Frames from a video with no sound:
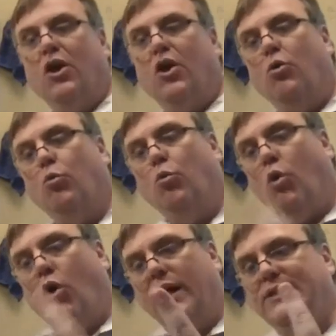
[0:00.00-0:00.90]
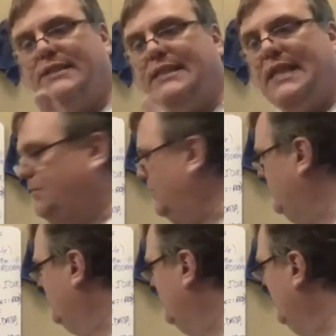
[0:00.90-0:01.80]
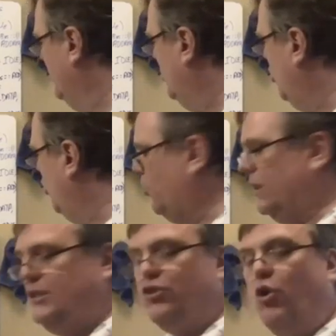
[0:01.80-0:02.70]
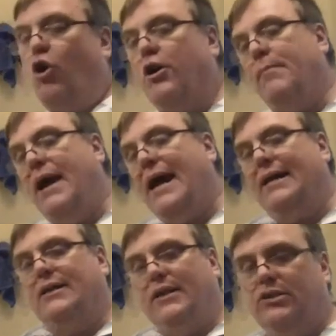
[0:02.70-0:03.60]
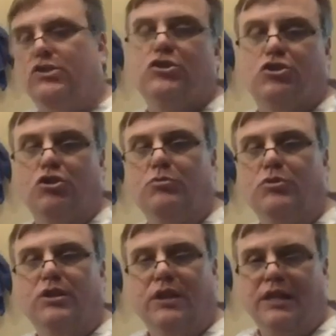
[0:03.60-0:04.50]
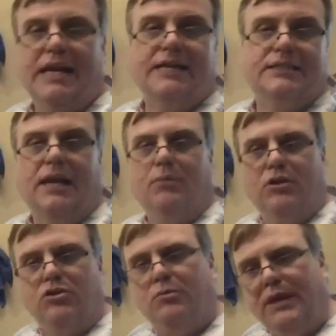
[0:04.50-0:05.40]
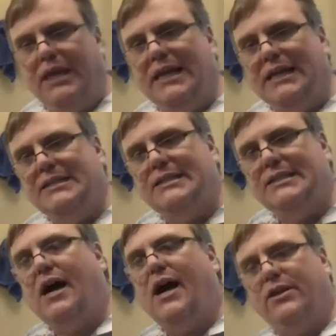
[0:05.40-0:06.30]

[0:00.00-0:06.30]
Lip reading: one statement always automatically is assumed the next statement to be inside